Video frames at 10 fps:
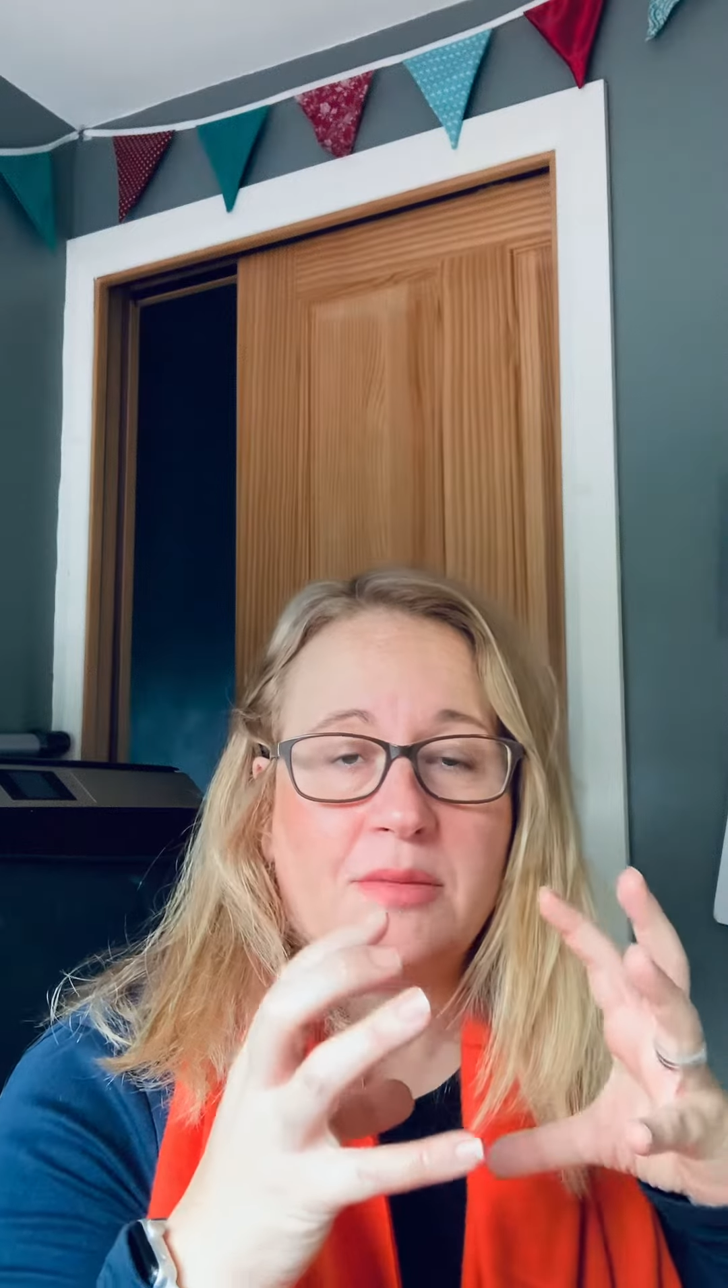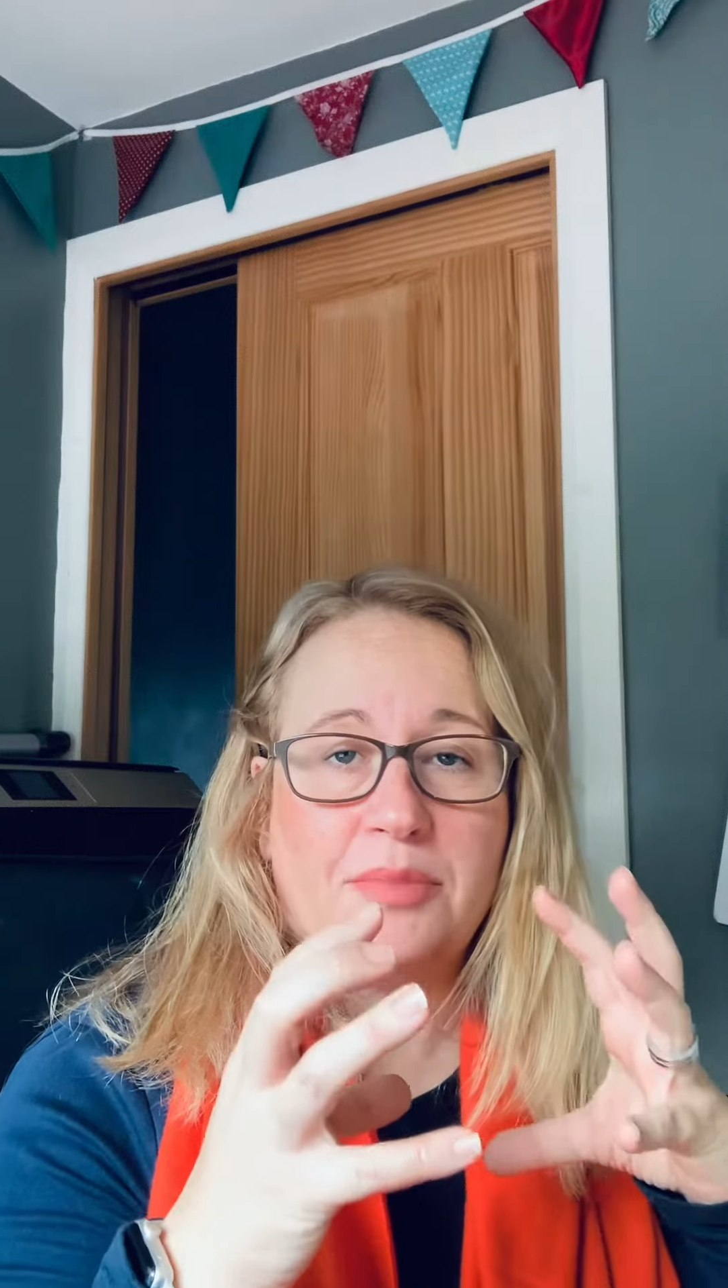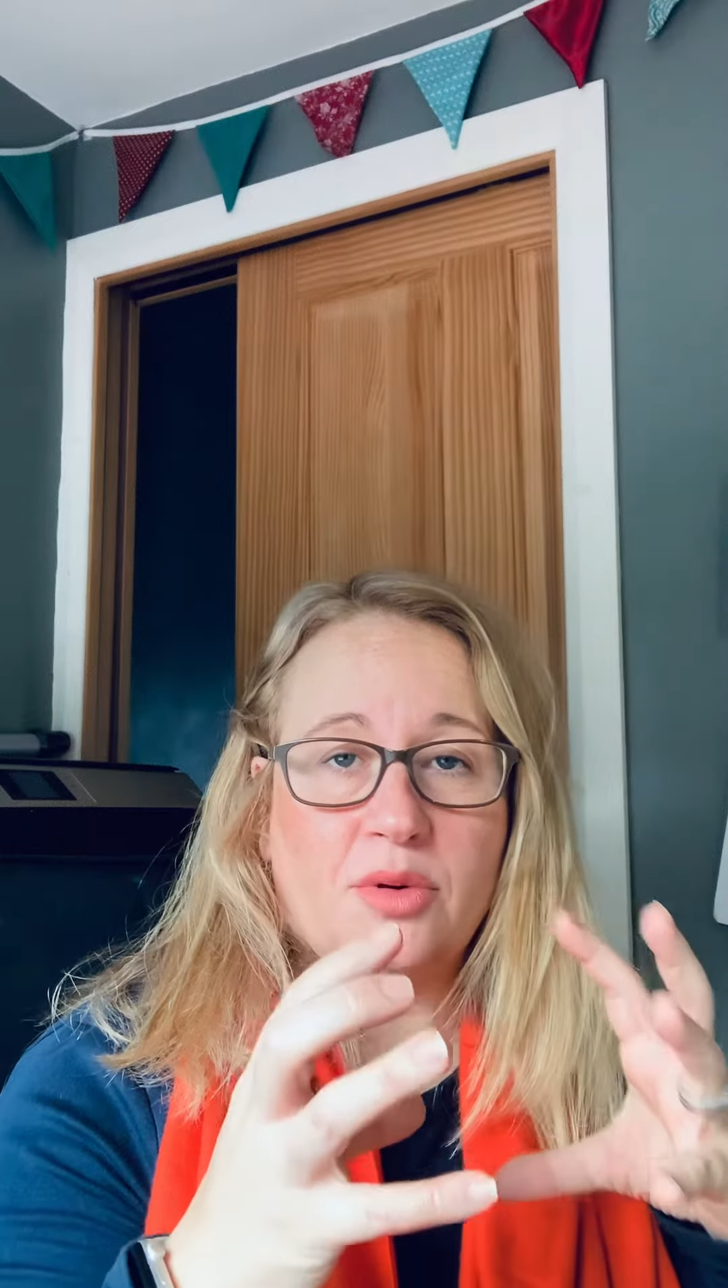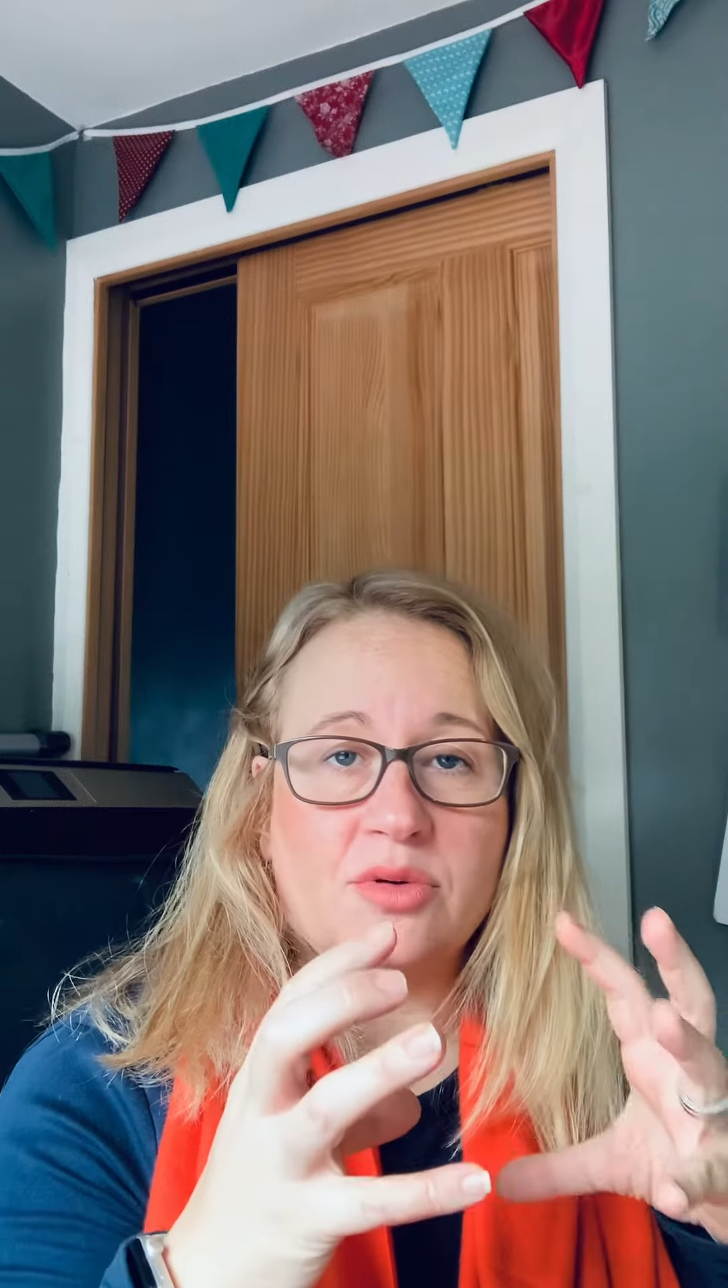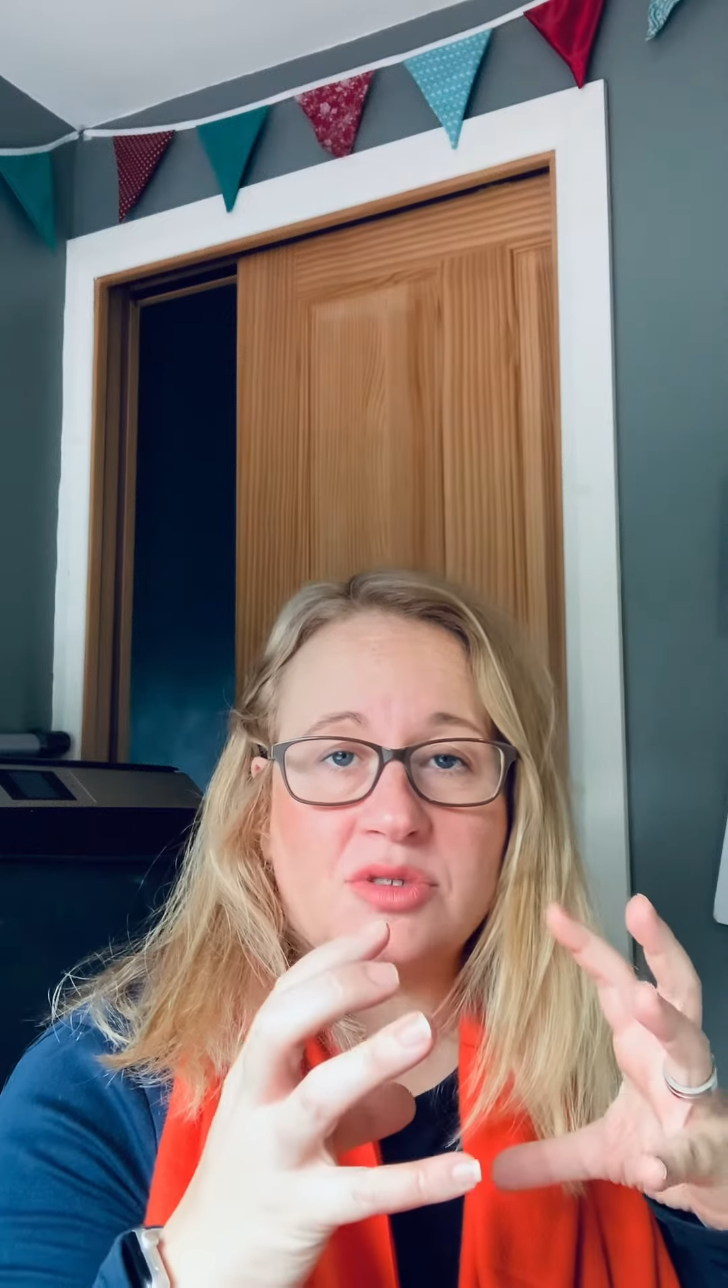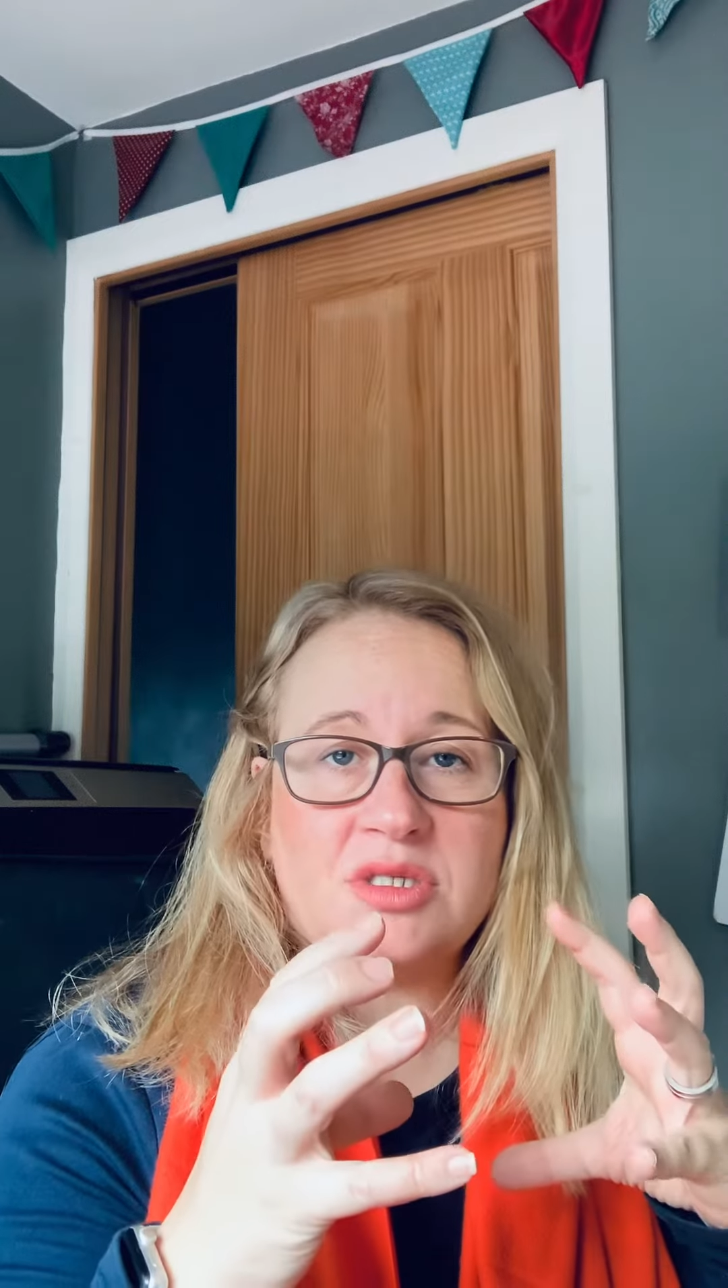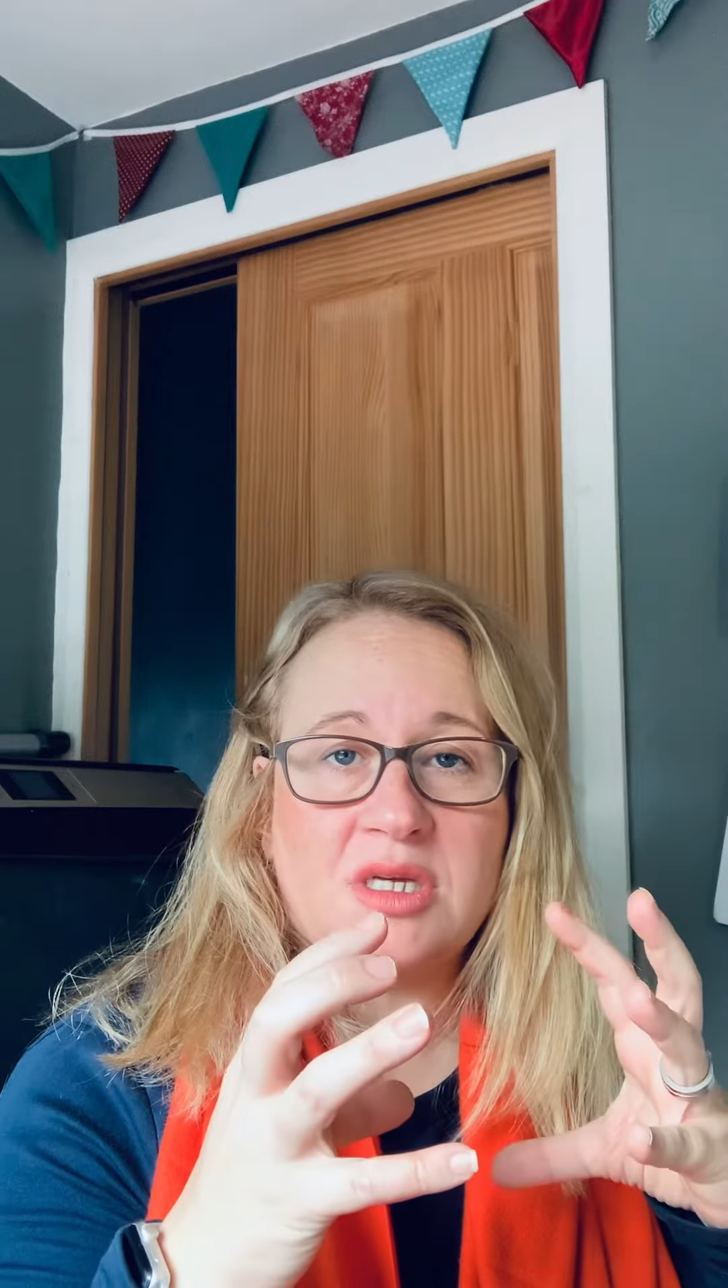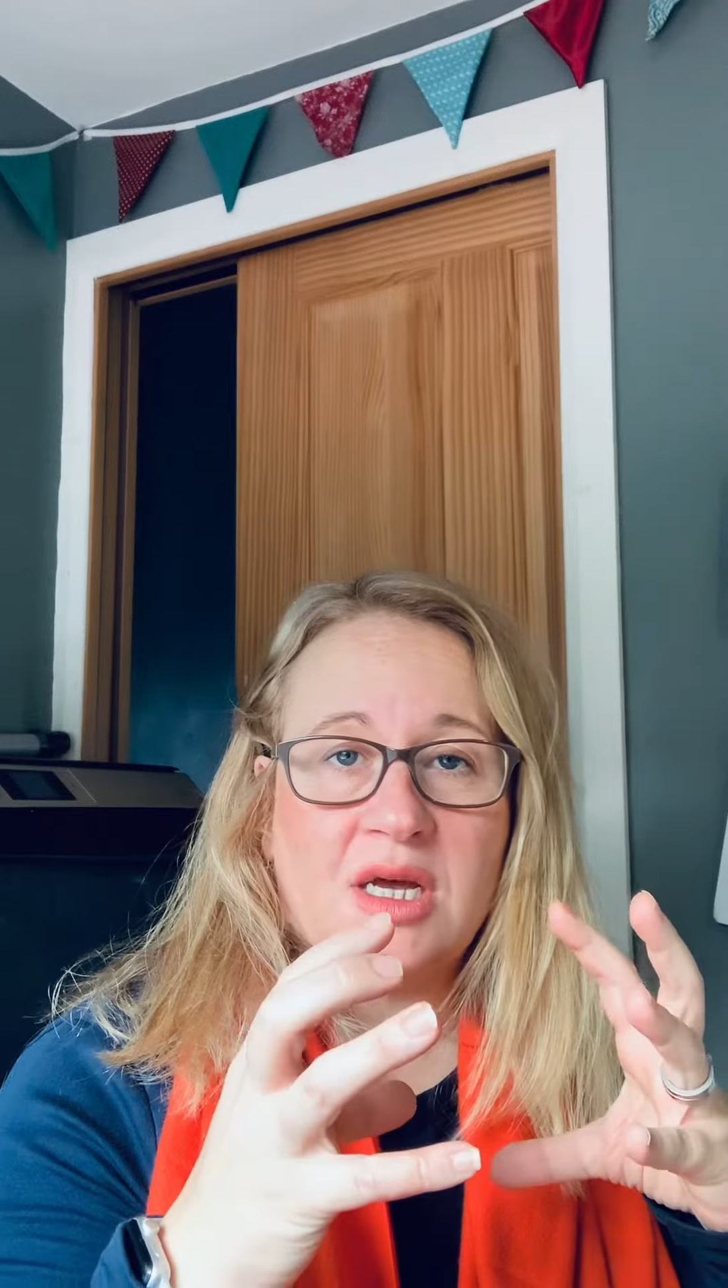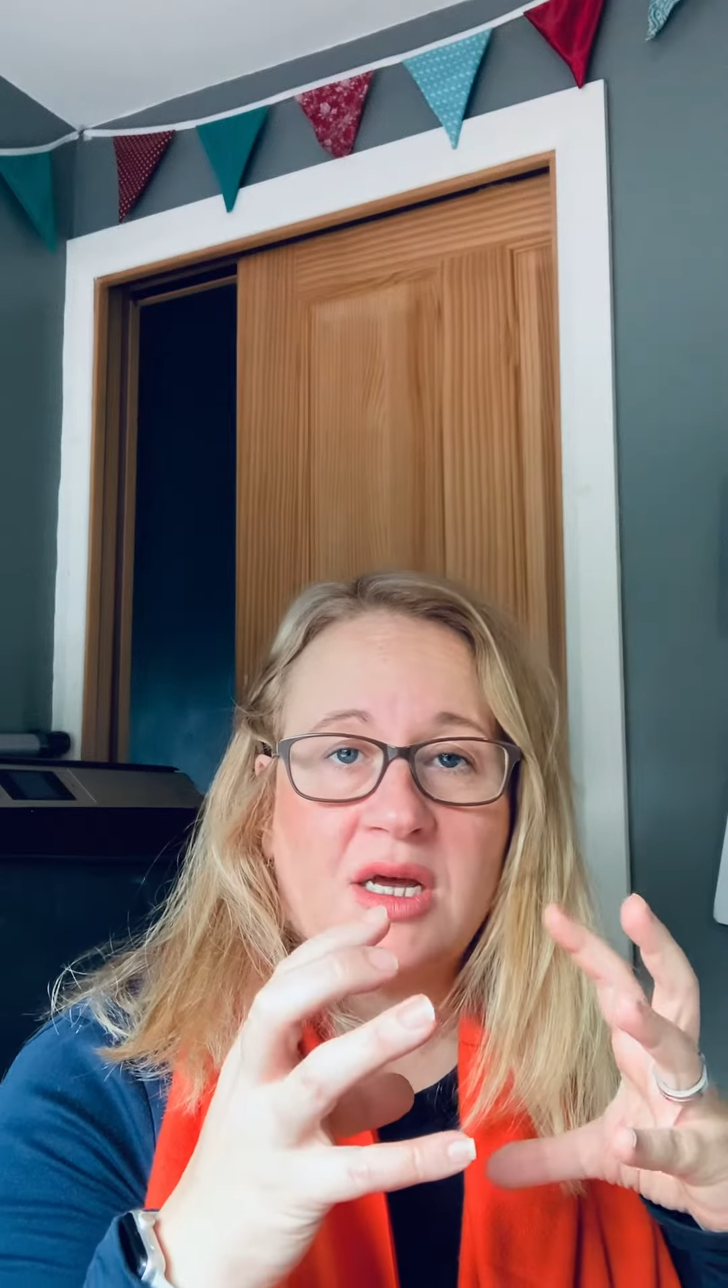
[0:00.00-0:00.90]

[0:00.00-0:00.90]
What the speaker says: buzz